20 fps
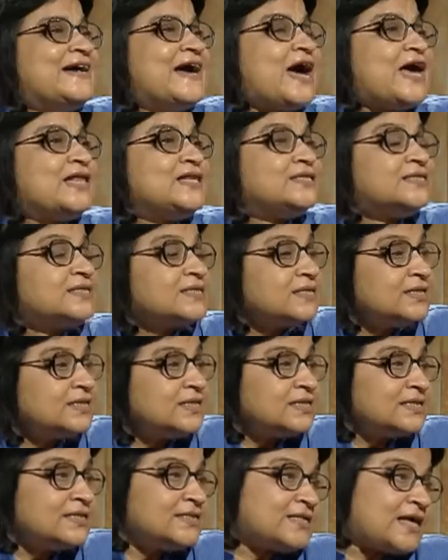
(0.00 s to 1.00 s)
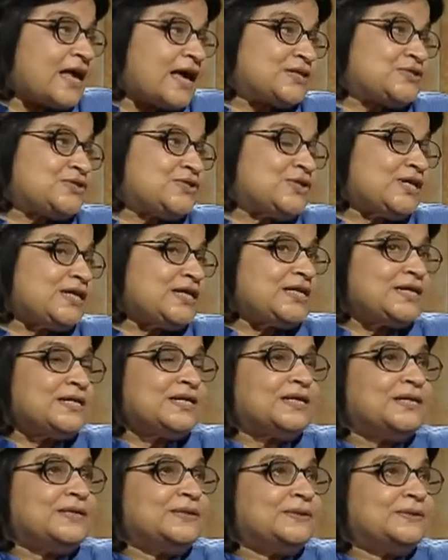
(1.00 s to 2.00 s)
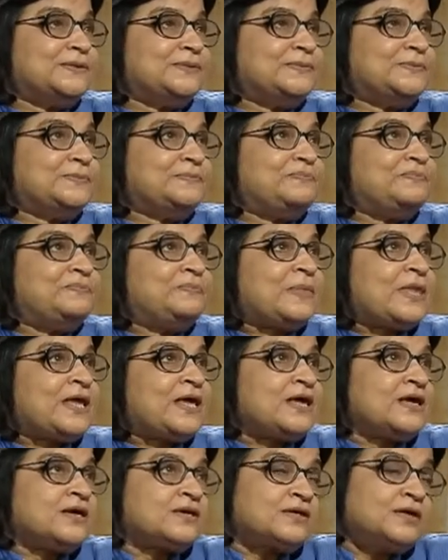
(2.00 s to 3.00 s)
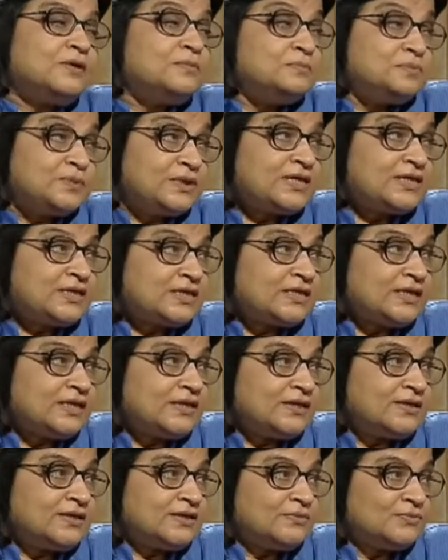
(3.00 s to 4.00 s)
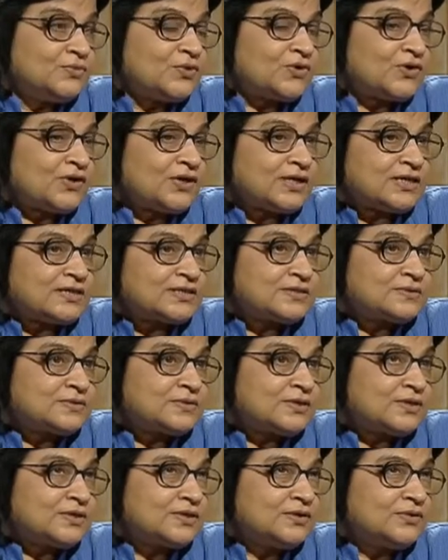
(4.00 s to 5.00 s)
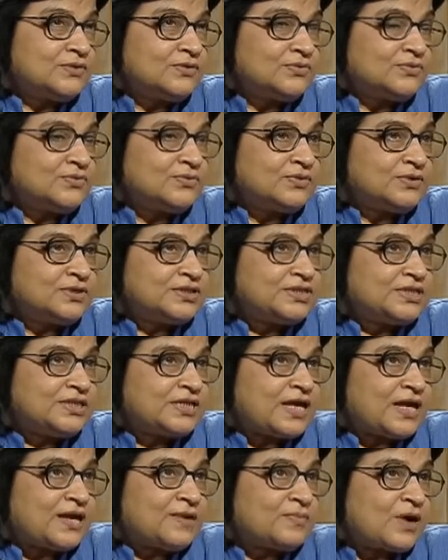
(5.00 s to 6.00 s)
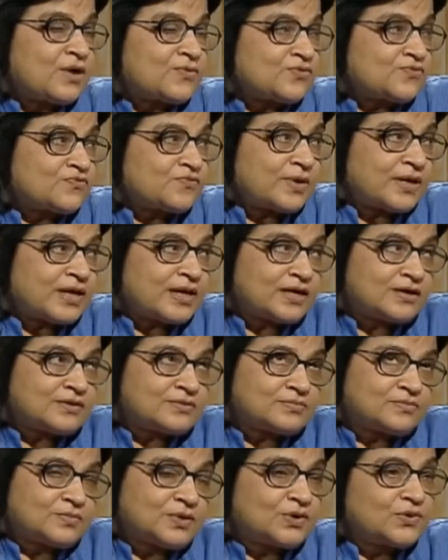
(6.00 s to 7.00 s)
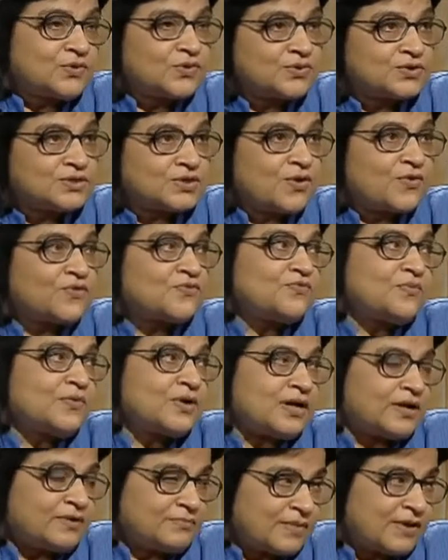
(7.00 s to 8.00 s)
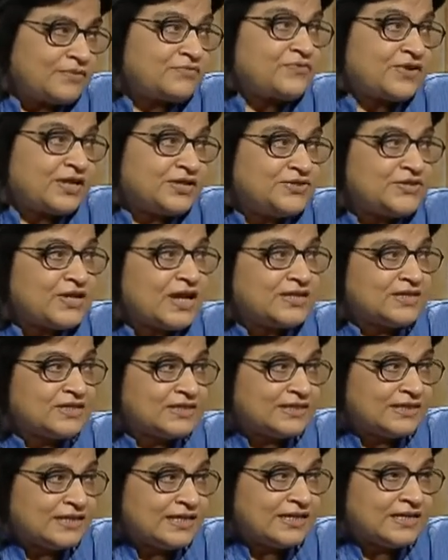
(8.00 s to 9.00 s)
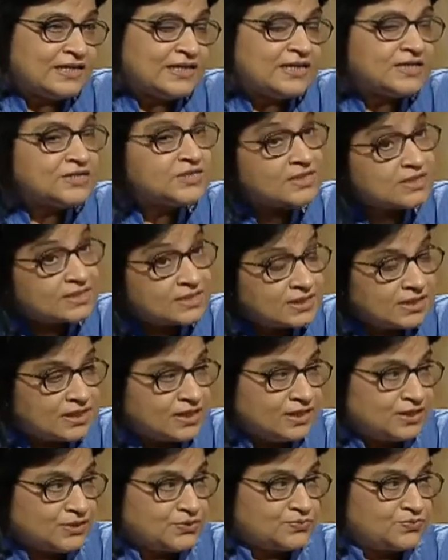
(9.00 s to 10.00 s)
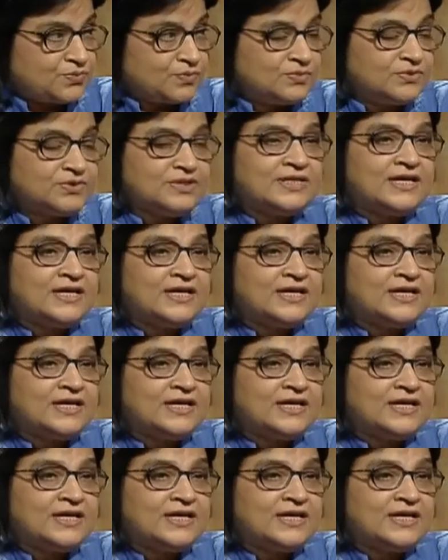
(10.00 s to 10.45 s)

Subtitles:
Allison is actually completely, more or less, you know, she came out of my hair because of my friend Janet Lee. She's an English woman